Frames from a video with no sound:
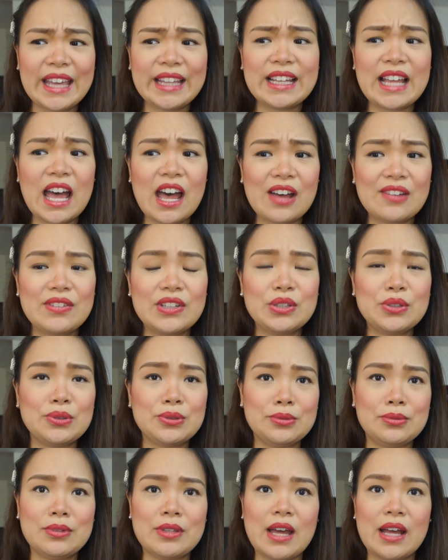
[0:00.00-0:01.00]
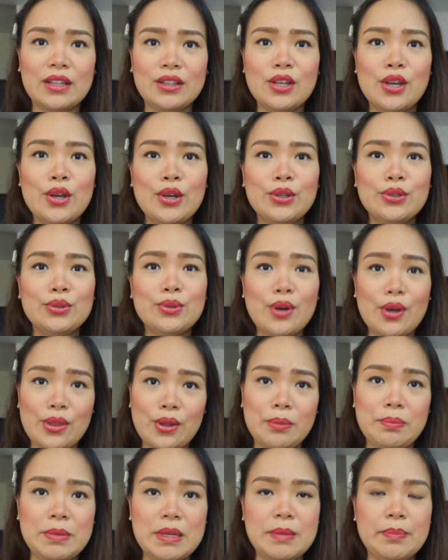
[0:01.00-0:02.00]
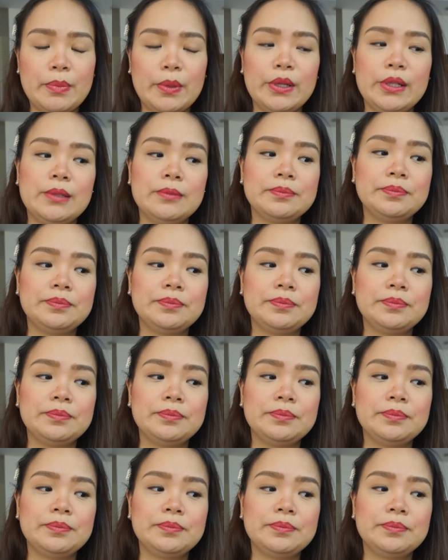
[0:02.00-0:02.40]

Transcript: having to do that to other people.